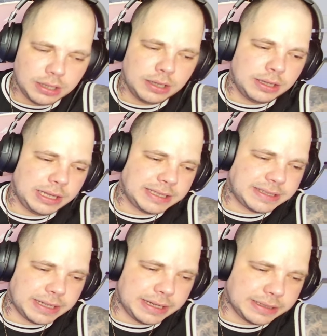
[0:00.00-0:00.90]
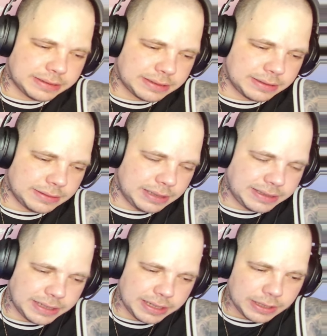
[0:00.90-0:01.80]
let's
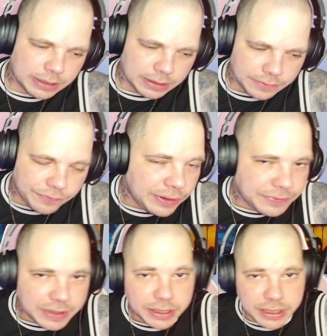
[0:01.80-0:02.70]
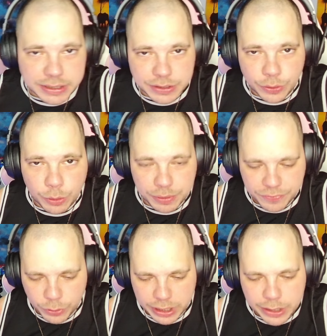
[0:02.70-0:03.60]
say 15 years ago,
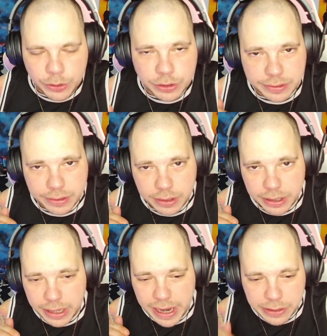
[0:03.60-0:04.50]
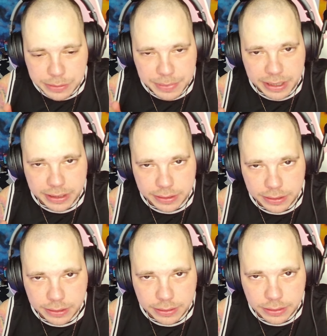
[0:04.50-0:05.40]
before I heard Harry Mack,
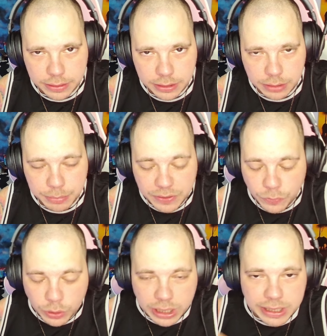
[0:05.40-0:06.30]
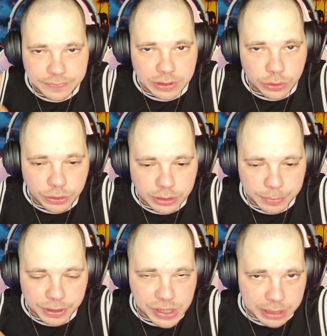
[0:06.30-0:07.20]
before I even heard about
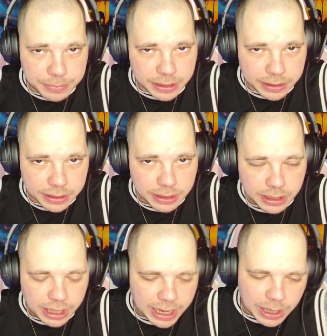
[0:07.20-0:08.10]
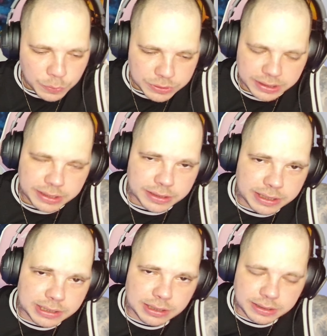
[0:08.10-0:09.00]
Harry Mack, I would hear
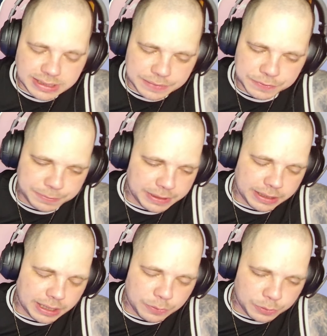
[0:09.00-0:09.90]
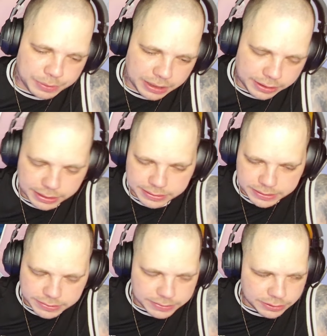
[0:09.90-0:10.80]
King Loss. I would be like, yeah, this
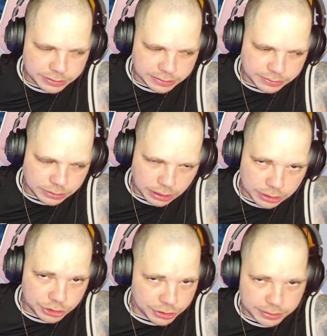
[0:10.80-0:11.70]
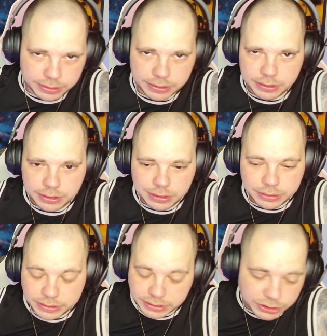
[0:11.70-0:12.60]
is dog shit.
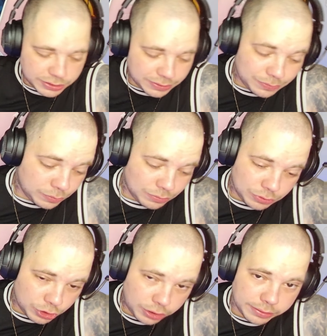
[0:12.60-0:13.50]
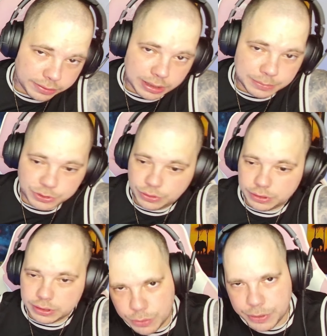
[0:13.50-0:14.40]
This is just shit. I'm
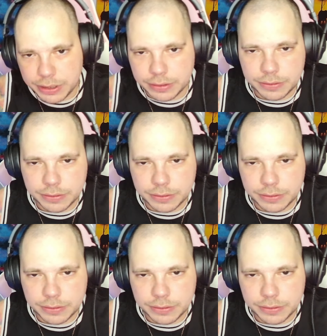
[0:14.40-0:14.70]
sorry. I mean,